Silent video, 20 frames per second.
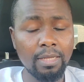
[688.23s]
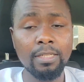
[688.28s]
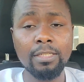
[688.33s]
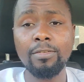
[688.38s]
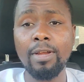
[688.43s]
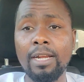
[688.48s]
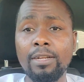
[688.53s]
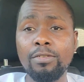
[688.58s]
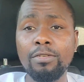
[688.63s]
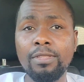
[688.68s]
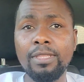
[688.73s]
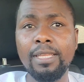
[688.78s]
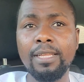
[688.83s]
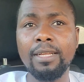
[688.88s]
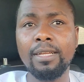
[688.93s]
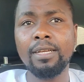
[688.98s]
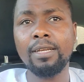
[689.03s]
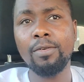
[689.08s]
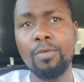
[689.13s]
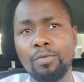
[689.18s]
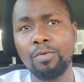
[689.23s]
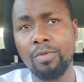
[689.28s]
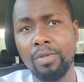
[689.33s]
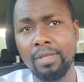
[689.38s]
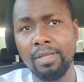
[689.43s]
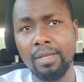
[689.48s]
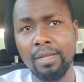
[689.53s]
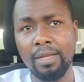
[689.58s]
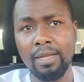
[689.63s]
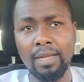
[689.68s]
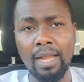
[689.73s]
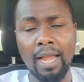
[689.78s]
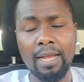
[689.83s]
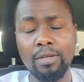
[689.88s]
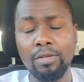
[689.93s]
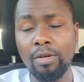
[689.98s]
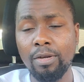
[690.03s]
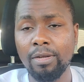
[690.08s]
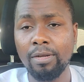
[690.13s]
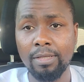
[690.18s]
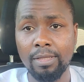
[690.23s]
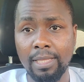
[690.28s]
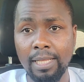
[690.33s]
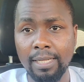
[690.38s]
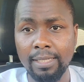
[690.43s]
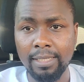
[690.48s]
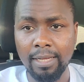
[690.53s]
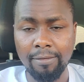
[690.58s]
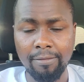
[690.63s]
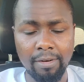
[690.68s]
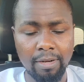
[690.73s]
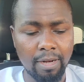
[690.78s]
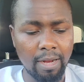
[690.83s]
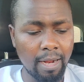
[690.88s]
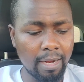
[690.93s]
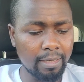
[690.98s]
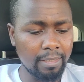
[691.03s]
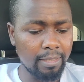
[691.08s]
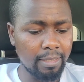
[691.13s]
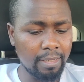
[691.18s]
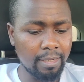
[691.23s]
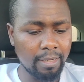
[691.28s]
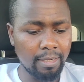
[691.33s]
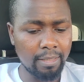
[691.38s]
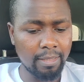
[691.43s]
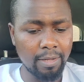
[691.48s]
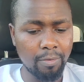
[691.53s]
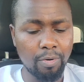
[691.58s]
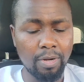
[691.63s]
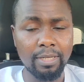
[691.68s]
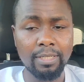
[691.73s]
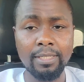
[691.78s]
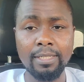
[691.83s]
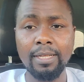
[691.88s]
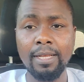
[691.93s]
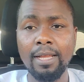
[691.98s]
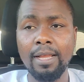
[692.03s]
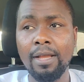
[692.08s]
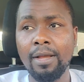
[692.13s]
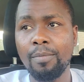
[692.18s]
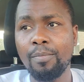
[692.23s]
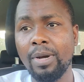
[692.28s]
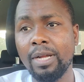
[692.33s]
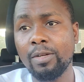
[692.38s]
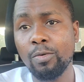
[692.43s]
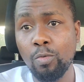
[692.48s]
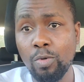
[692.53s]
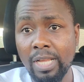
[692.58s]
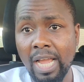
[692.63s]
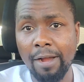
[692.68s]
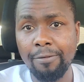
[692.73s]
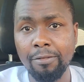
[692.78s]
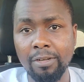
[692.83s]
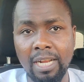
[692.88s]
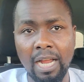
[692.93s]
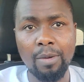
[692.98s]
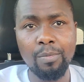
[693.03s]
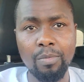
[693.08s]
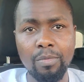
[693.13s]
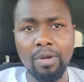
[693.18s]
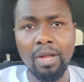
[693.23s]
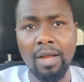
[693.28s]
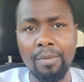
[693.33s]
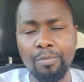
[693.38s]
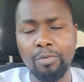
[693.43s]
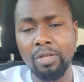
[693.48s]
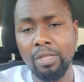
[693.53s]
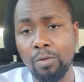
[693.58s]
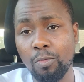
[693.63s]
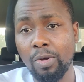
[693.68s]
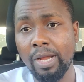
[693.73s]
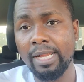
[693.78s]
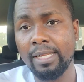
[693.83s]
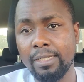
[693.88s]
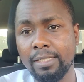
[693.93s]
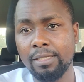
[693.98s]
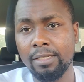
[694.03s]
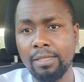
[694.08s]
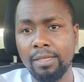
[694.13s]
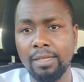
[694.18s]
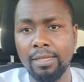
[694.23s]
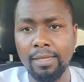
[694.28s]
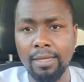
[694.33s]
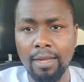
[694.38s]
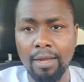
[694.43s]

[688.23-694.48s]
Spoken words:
So I do think, I know things are very hard in the West, but we have to come up with ways